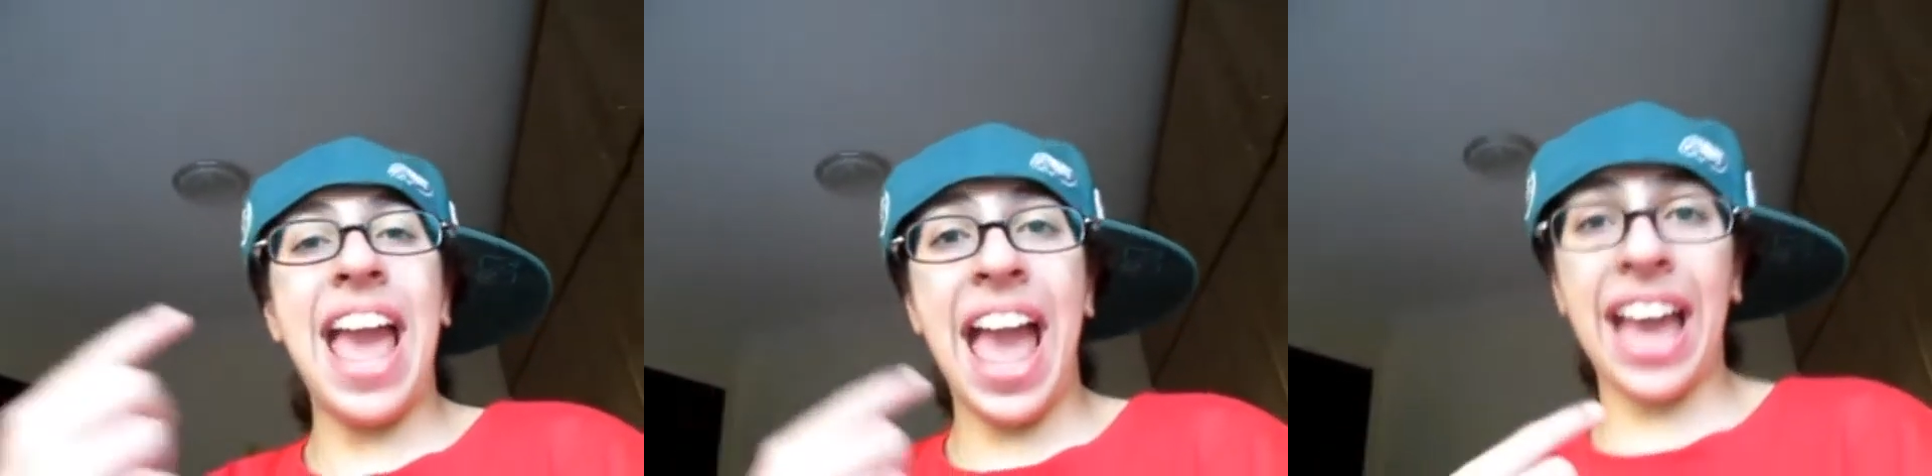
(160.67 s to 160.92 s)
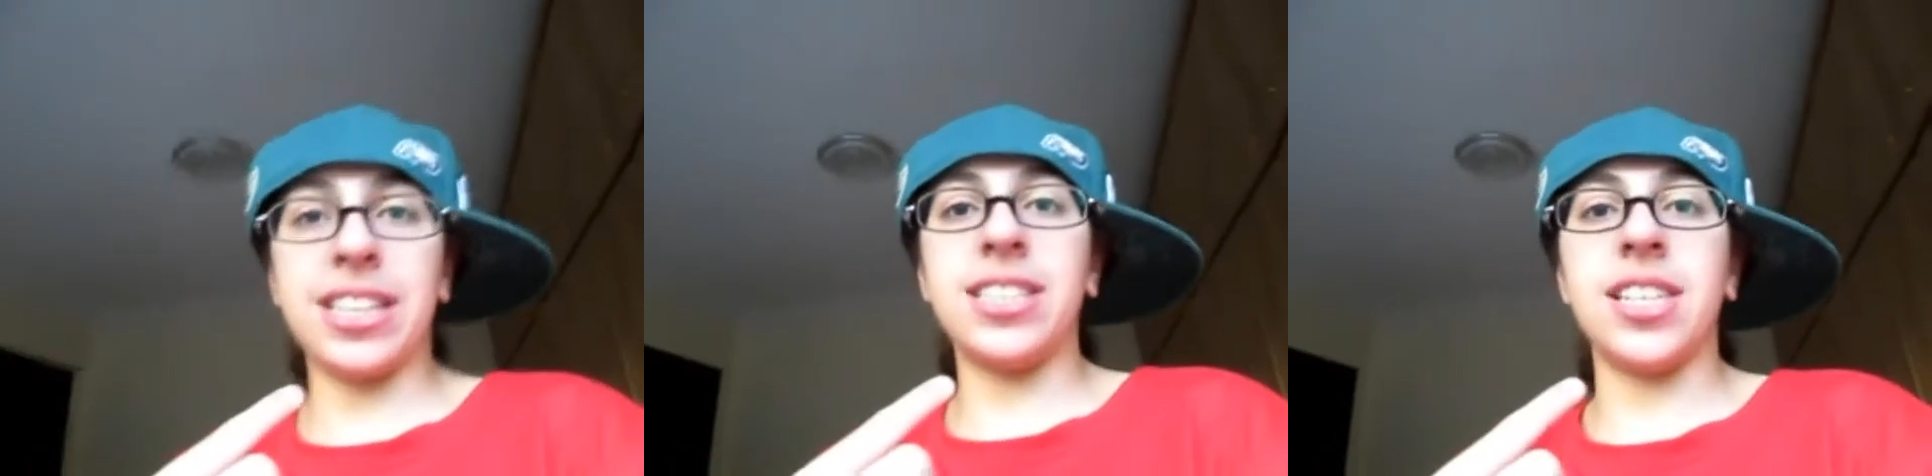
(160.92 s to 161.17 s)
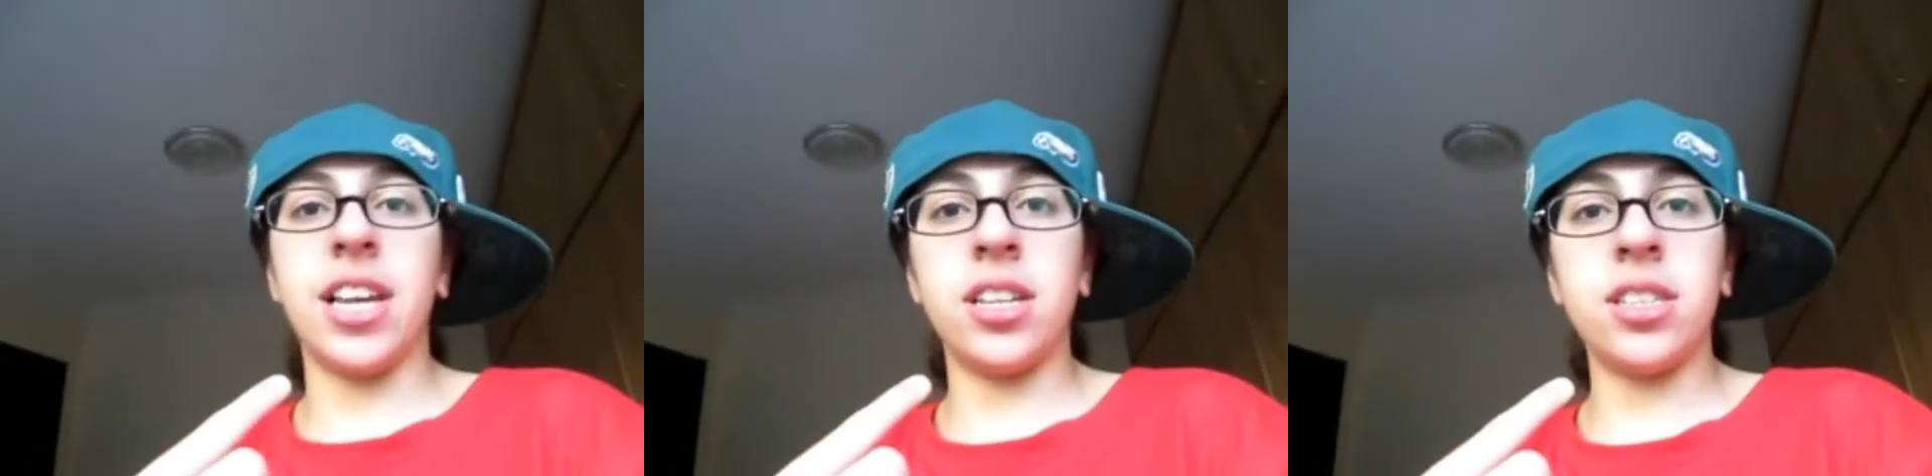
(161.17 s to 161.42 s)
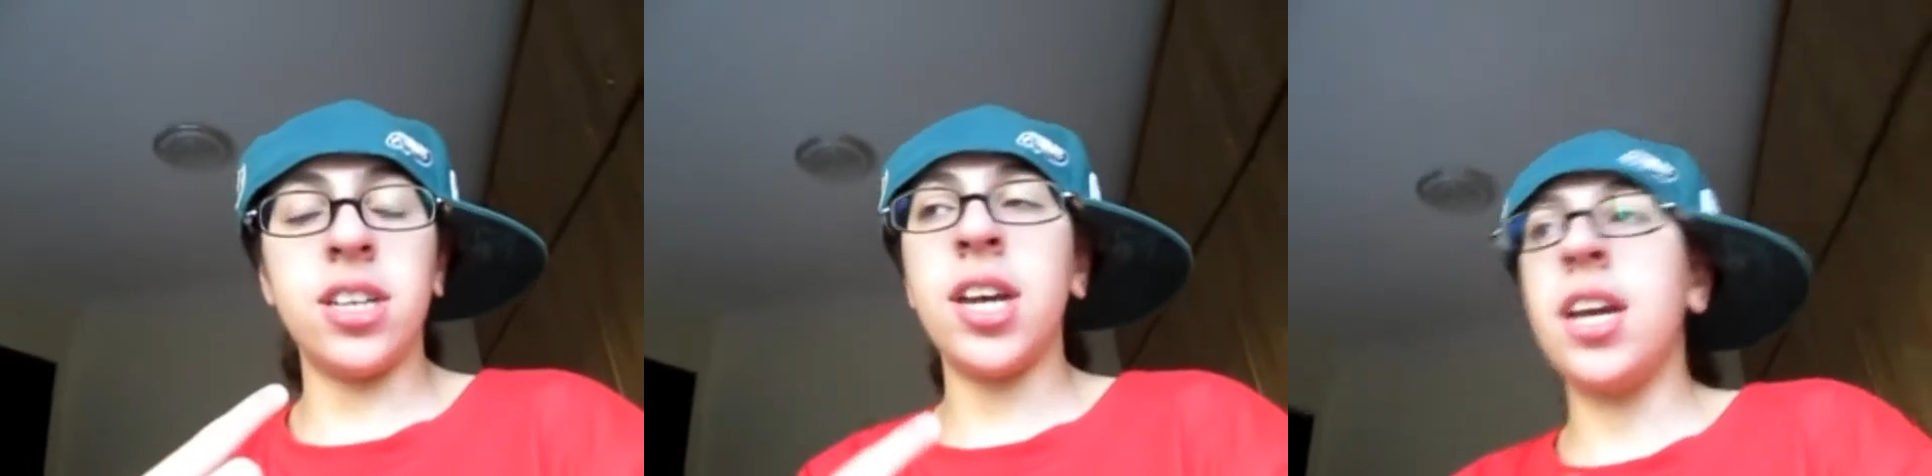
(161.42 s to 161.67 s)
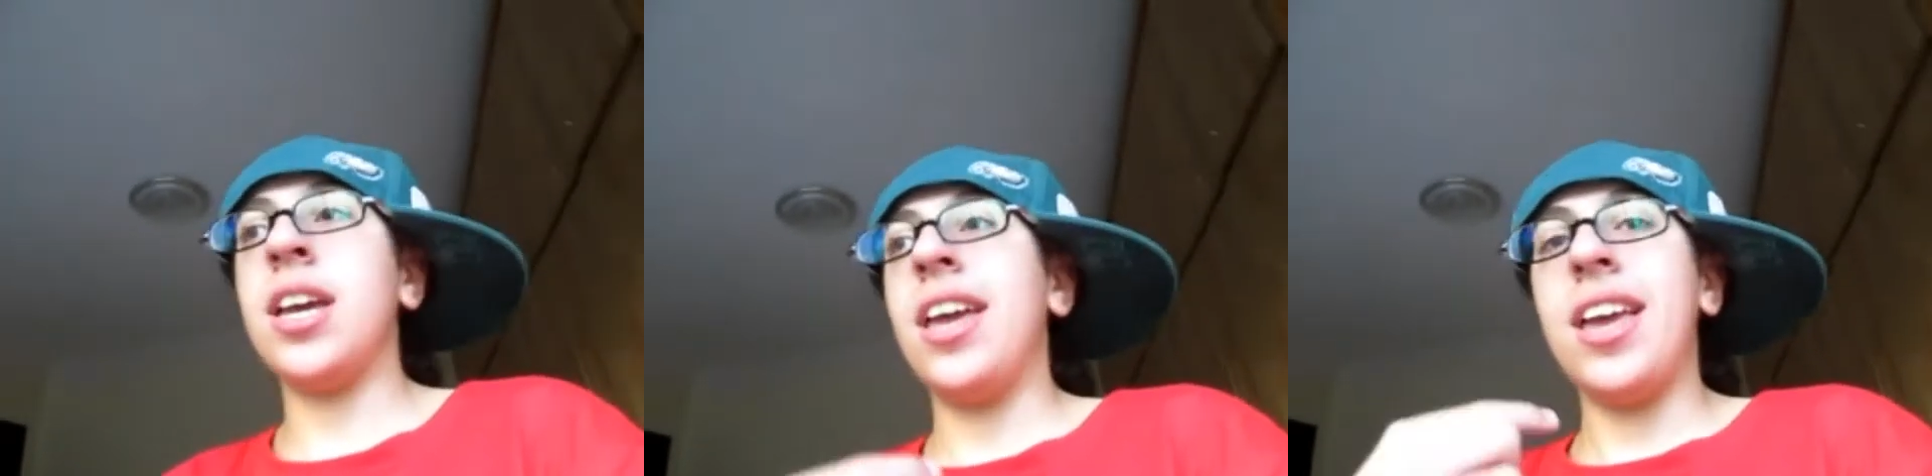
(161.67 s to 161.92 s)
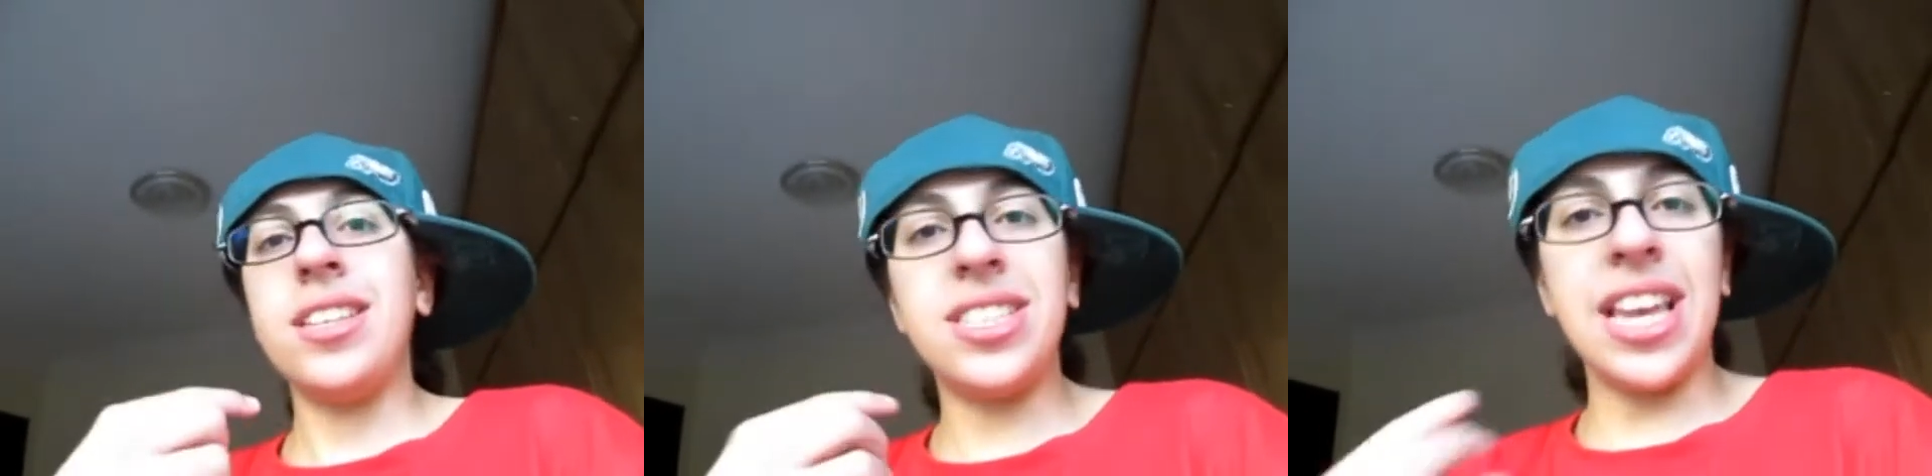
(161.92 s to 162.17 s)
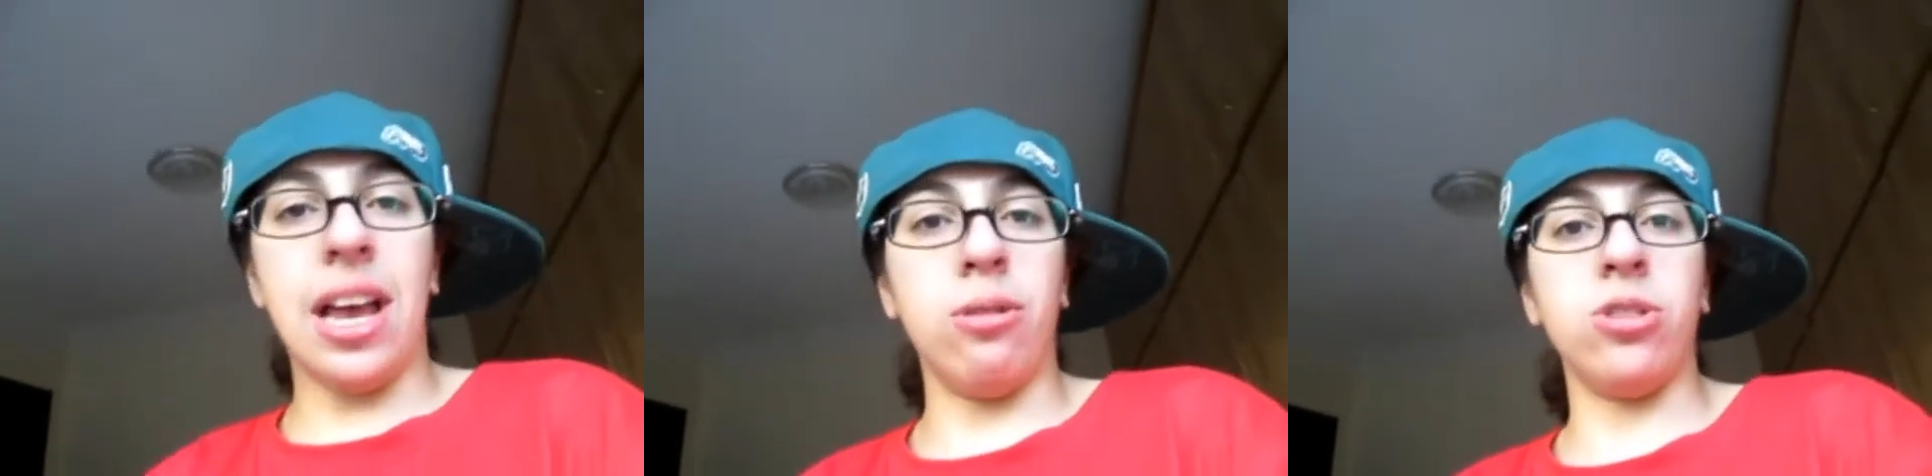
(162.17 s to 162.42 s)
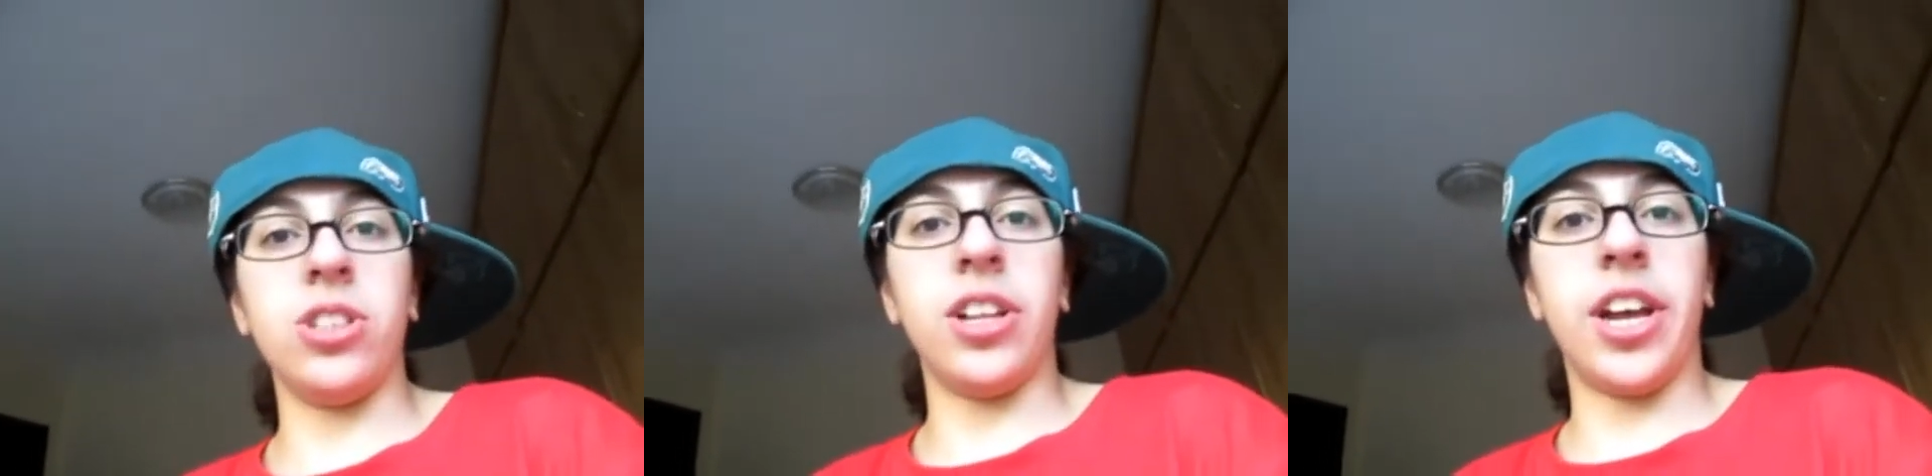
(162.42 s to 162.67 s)
accent
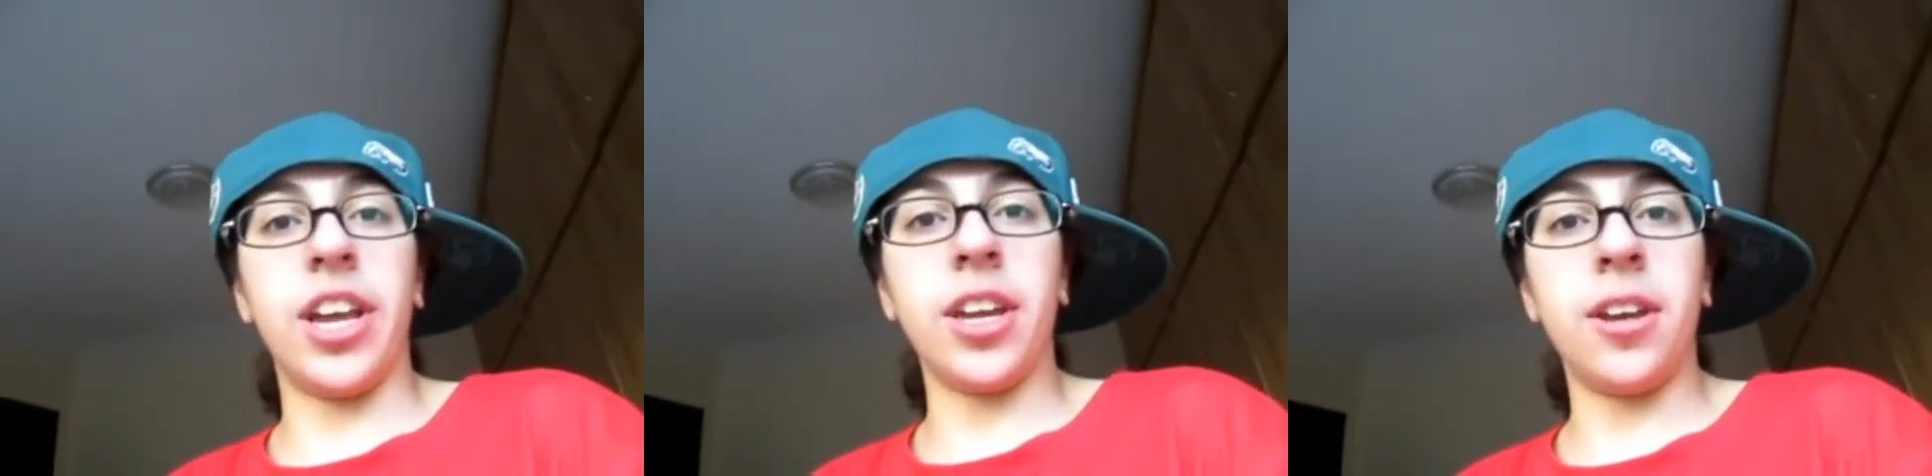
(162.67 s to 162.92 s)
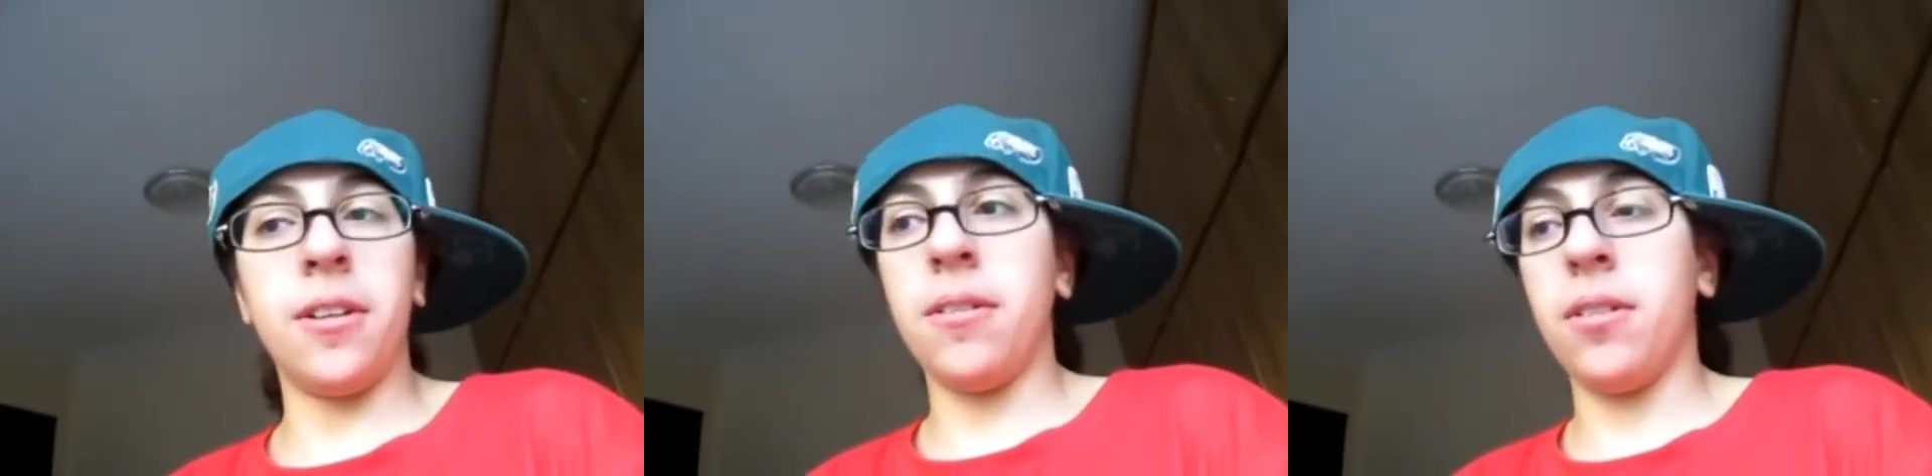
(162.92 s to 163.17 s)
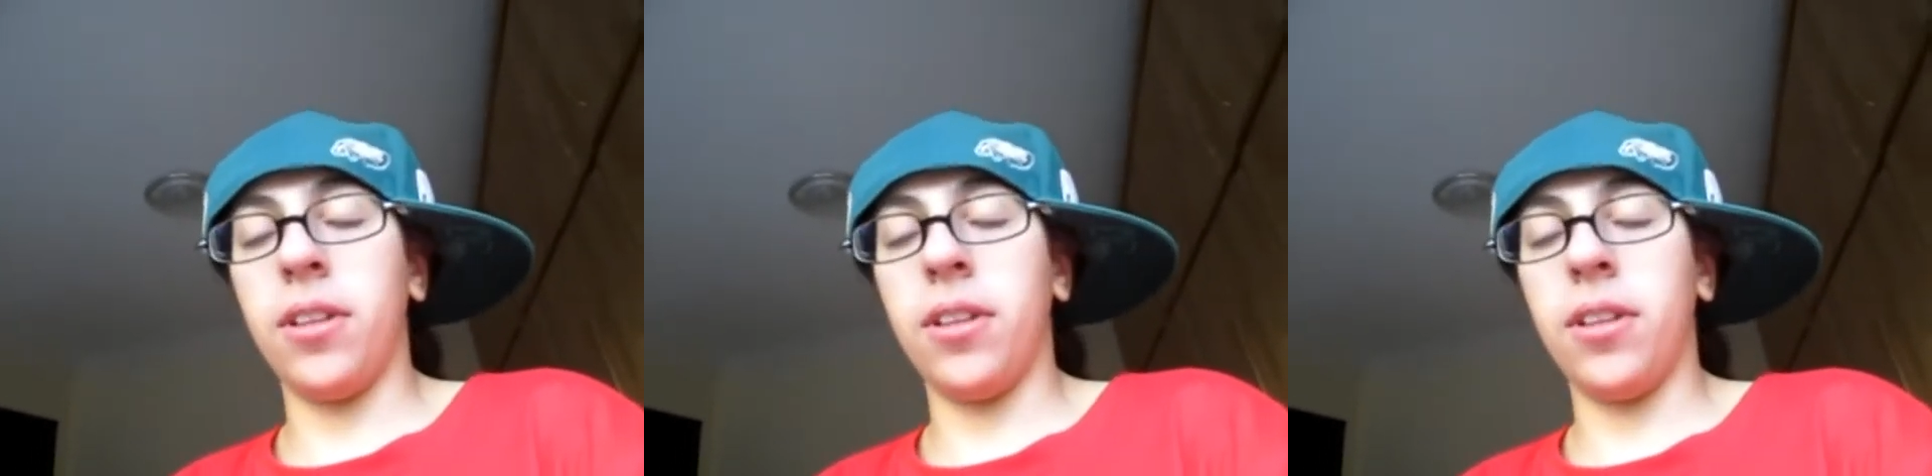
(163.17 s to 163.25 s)
sounds like?